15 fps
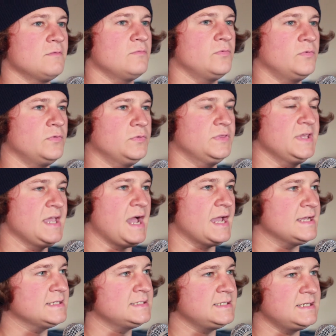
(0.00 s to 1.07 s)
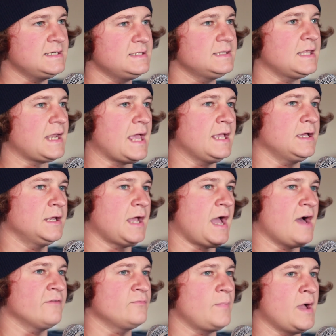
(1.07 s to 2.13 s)
the idea that I could
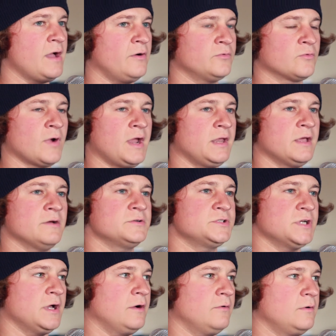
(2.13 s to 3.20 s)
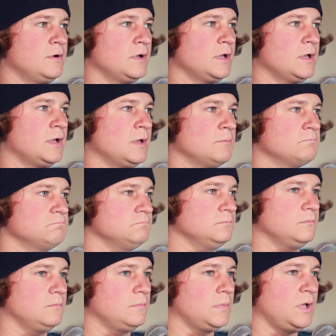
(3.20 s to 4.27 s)
have my own radio show,
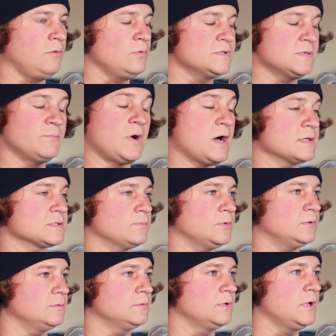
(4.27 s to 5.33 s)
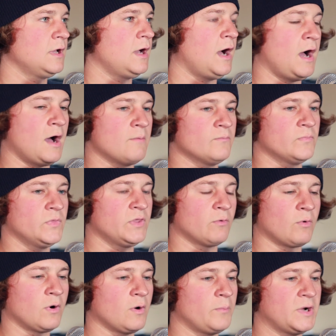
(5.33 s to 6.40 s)
it was impossible. There
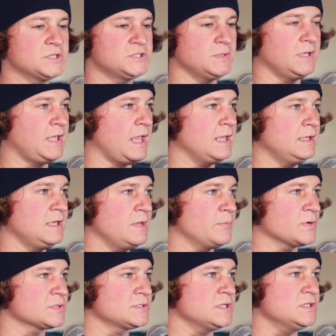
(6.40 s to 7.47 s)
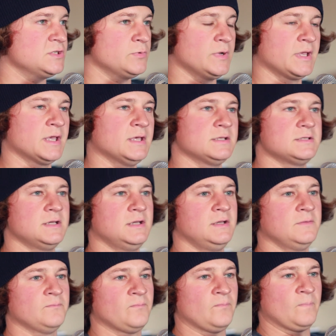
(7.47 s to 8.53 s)
were a bunch of gatekeepers to doing it.
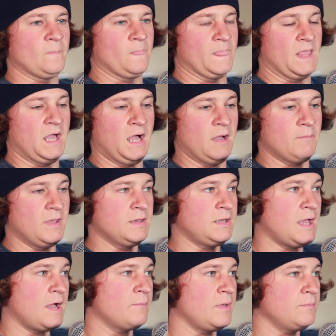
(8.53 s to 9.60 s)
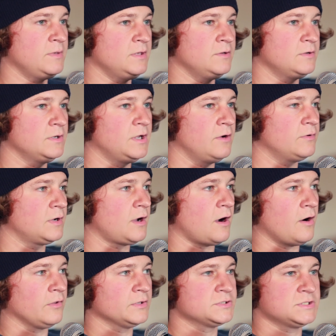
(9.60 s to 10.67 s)
And yeah, maybe you could go to
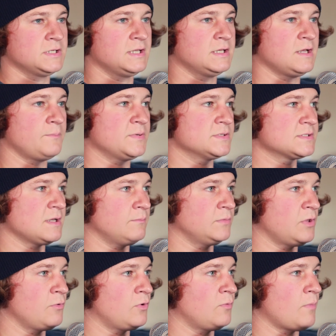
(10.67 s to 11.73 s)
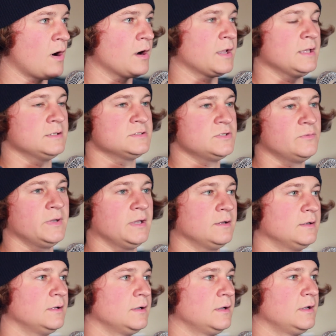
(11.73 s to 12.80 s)
college and end up in some local market
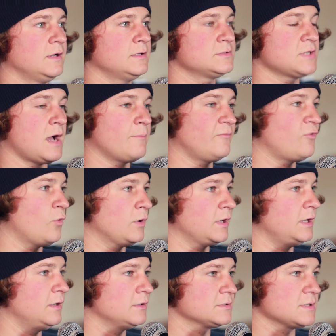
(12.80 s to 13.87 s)
doing top 40 or